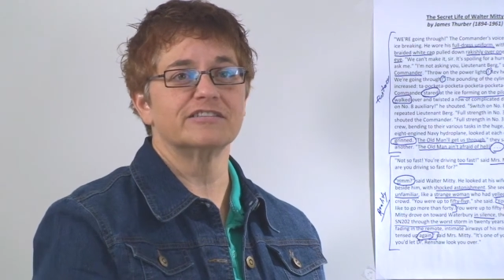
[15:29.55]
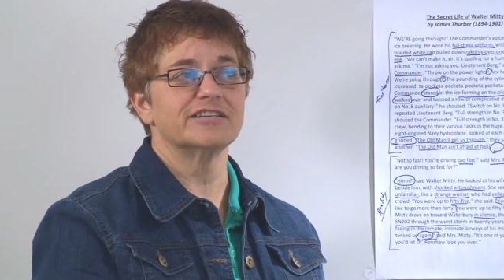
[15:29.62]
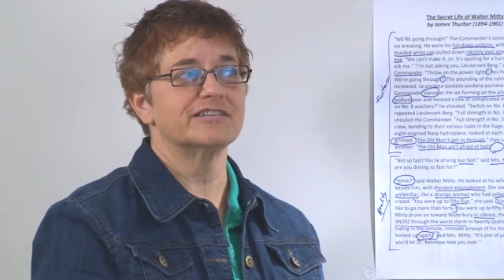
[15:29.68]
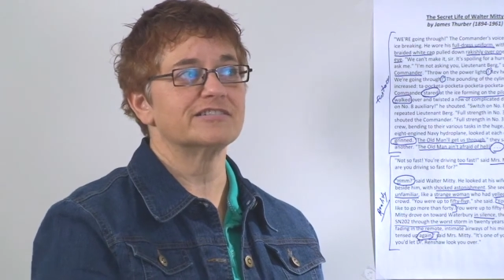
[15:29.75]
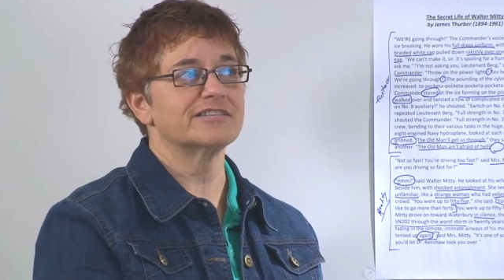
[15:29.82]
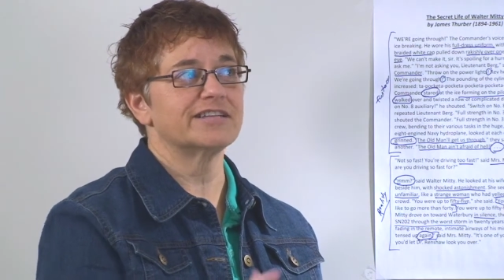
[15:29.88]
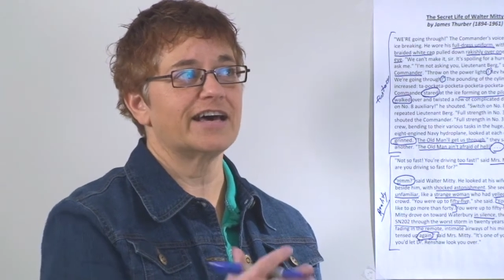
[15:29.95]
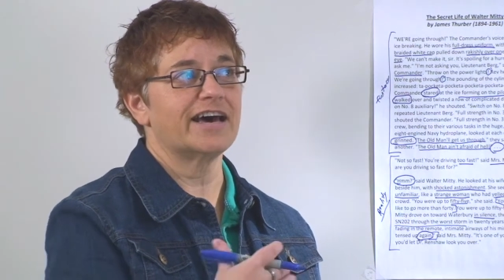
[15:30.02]

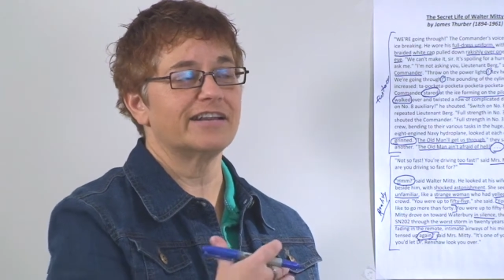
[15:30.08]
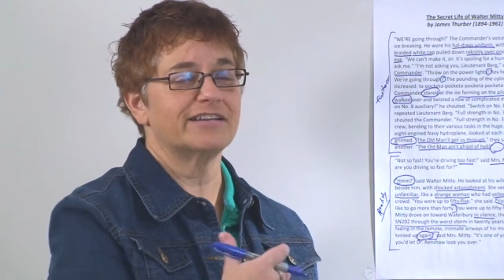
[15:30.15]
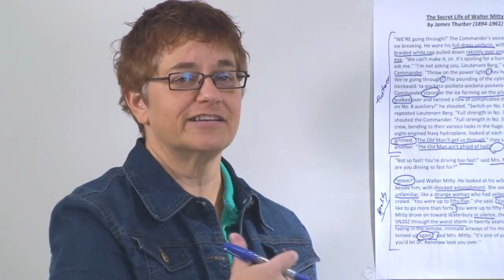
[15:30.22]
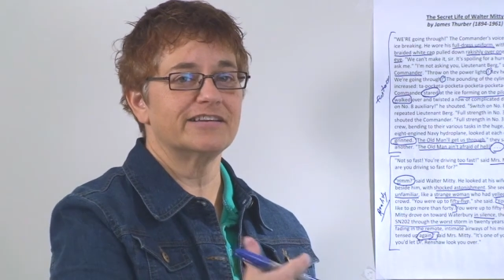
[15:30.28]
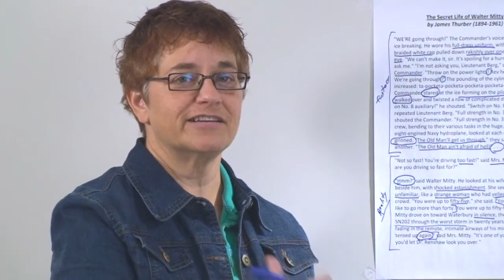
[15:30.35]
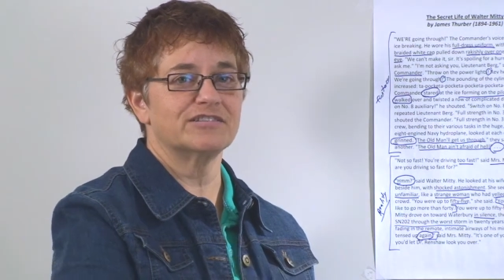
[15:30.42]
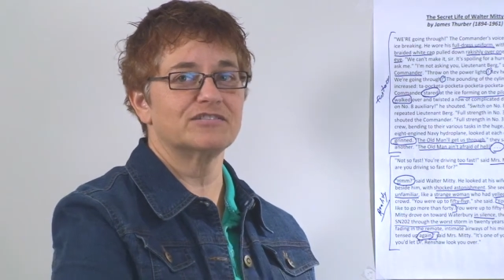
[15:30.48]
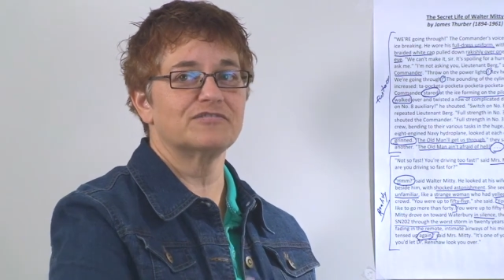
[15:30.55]
is that
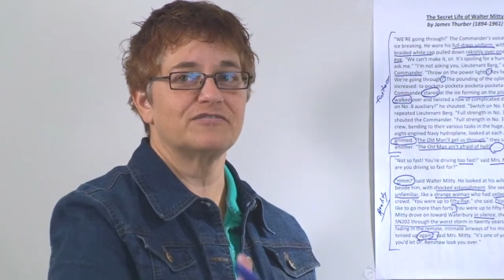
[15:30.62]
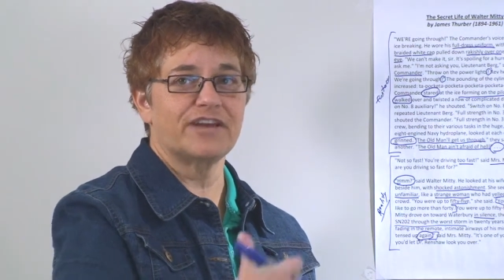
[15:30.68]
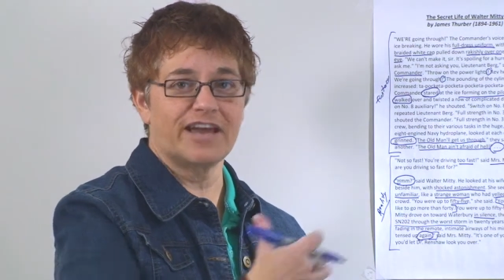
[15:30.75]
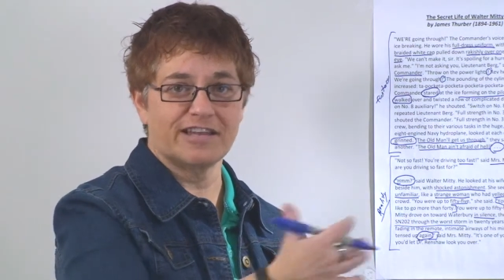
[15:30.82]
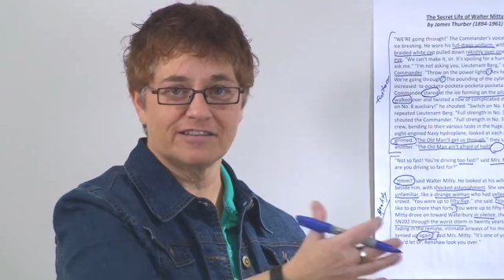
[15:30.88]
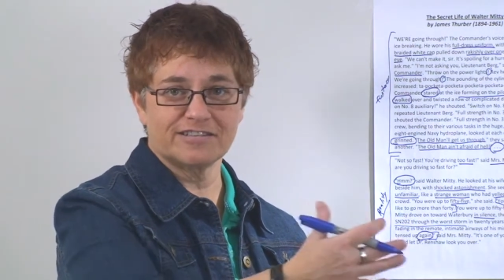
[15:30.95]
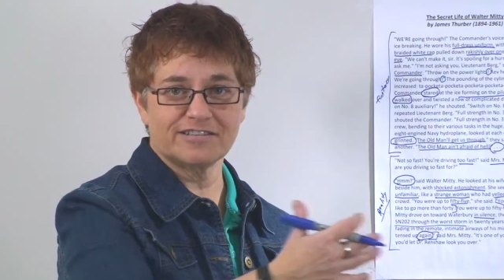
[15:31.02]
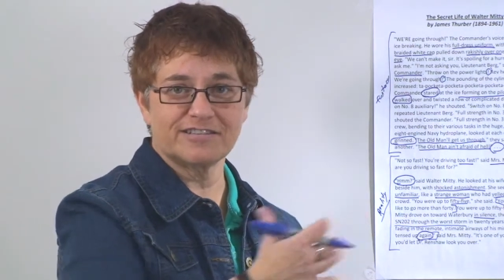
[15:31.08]
his
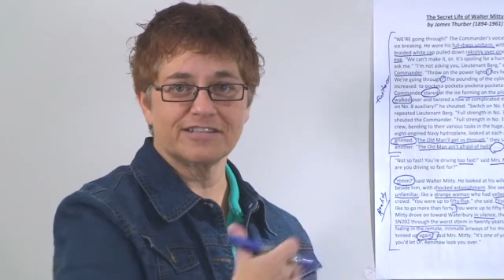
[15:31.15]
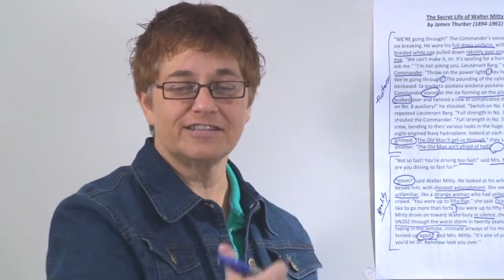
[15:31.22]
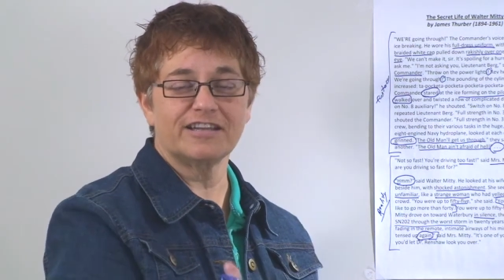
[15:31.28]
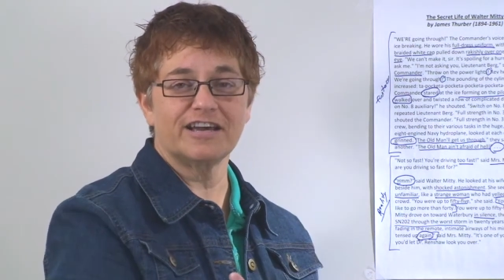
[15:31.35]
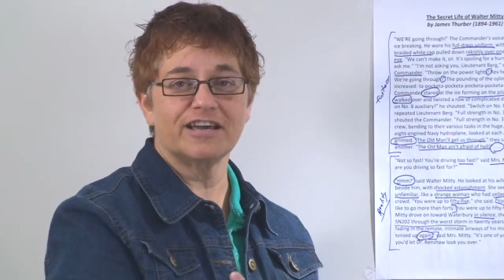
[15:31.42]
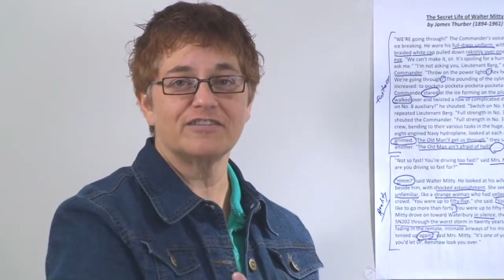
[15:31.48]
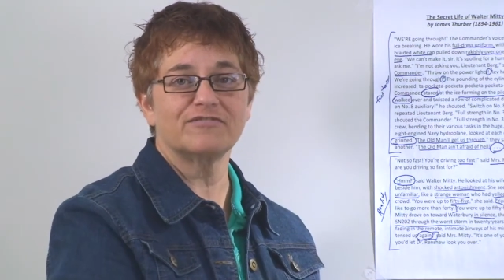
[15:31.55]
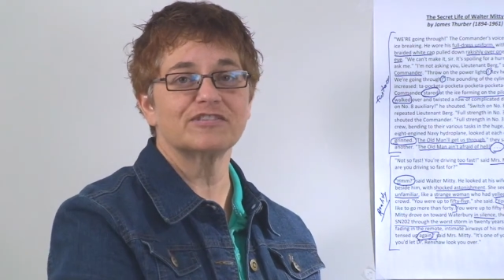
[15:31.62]
fantasy
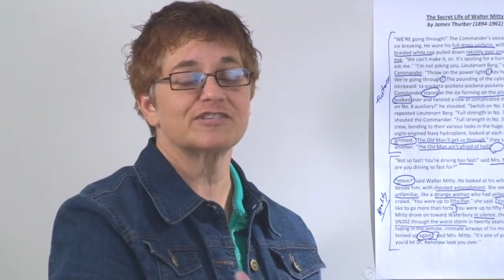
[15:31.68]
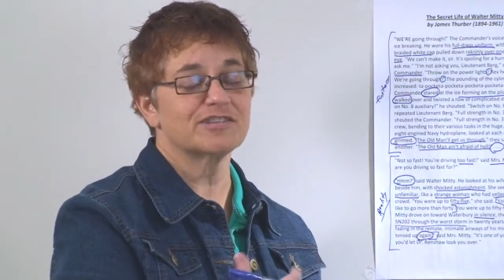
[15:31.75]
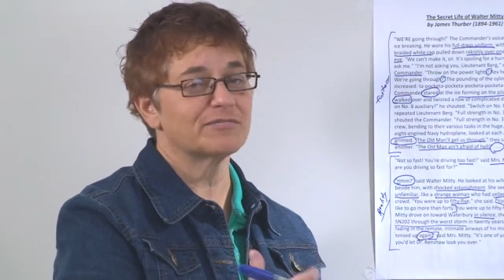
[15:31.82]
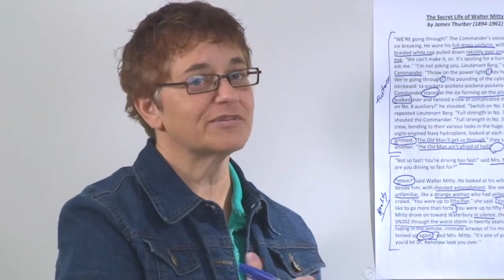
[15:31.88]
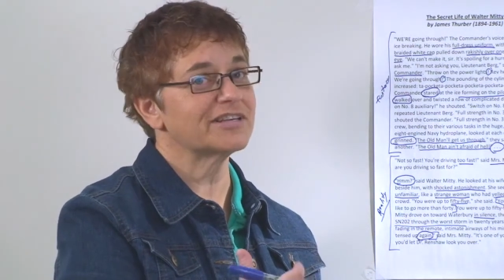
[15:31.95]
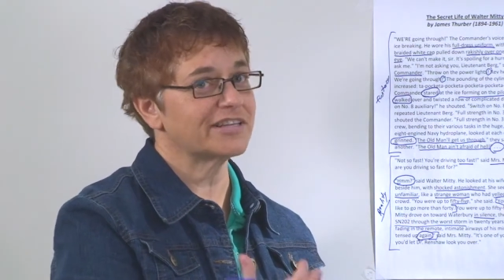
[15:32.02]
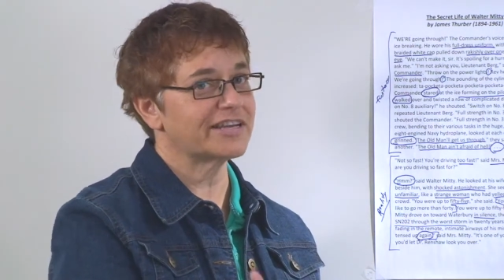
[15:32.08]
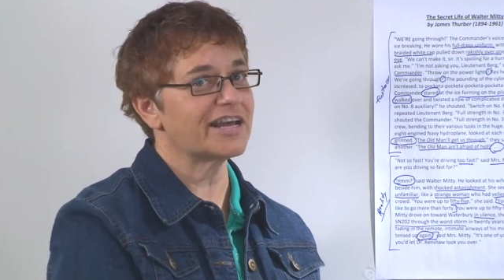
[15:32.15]
life is
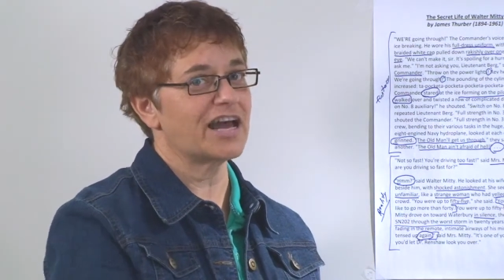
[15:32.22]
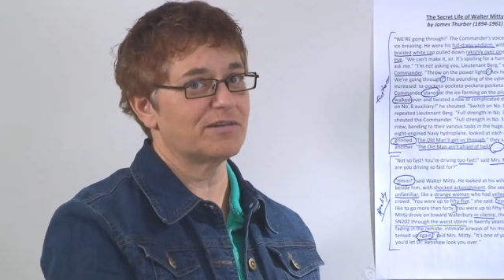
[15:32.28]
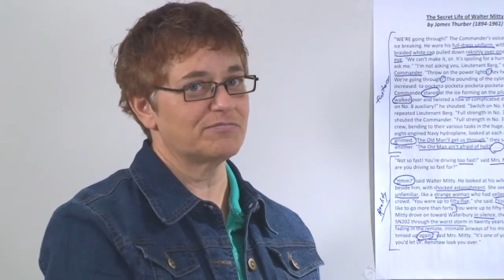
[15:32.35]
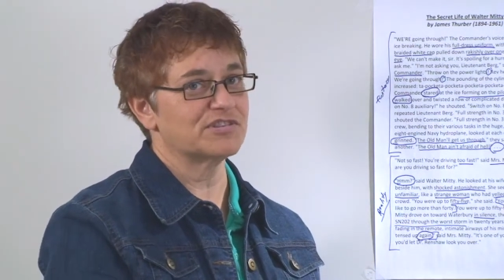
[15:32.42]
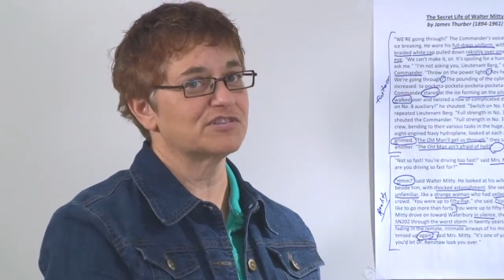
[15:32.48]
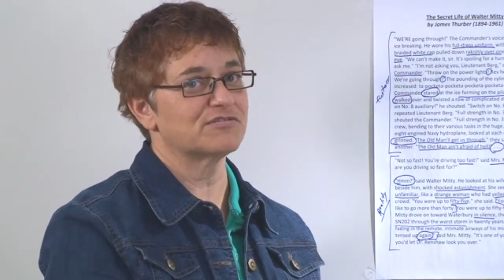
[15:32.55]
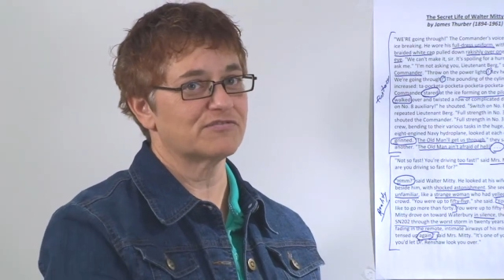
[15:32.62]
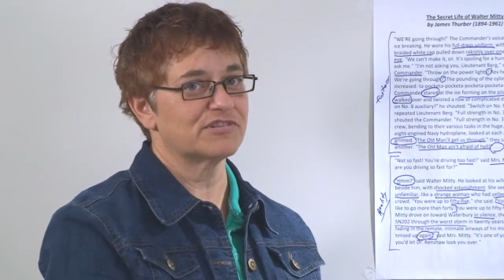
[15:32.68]
something that
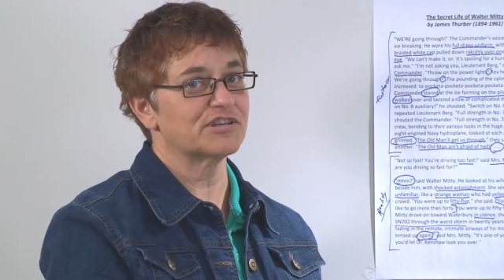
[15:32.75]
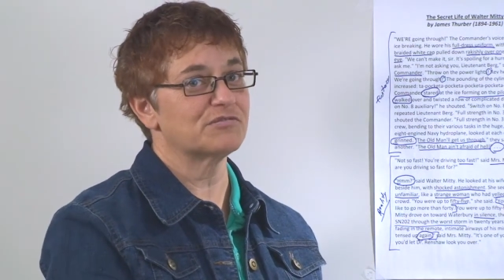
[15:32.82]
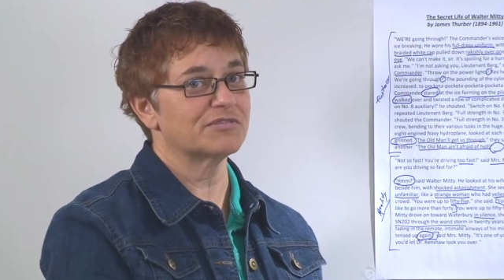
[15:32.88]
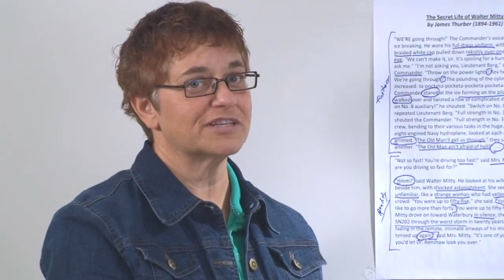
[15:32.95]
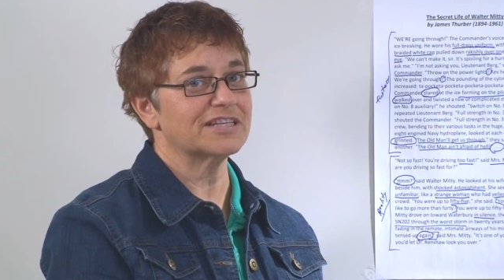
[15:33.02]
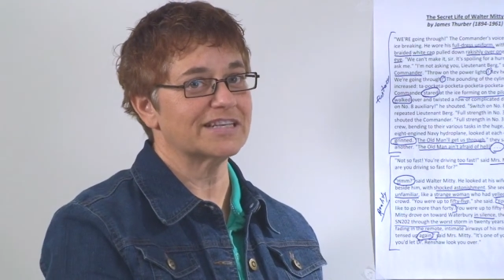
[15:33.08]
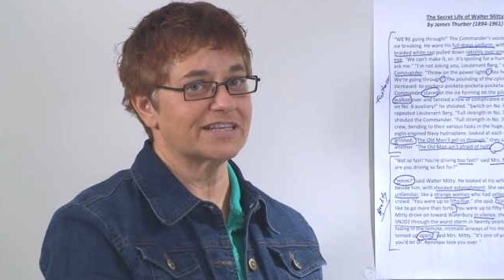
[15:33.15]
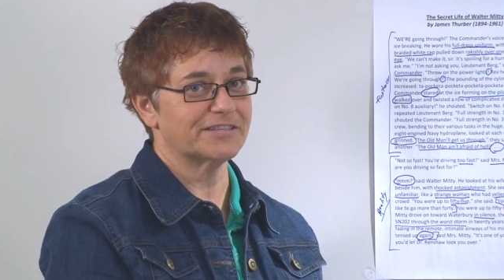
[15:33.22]
happens
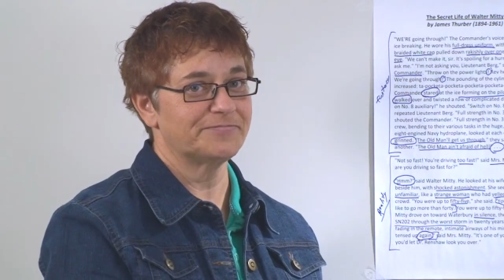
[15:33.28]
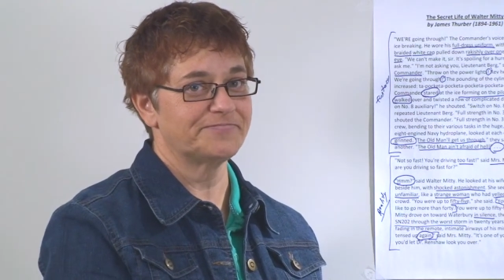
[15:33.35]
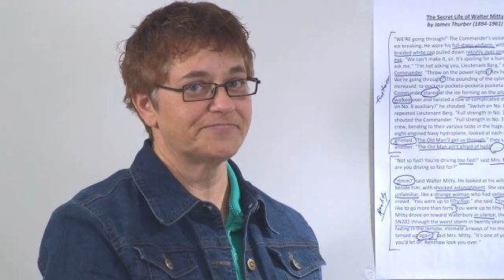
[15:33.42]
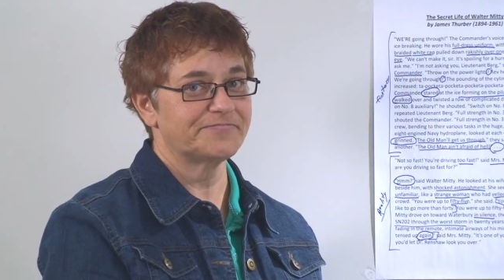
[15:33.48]
frequently,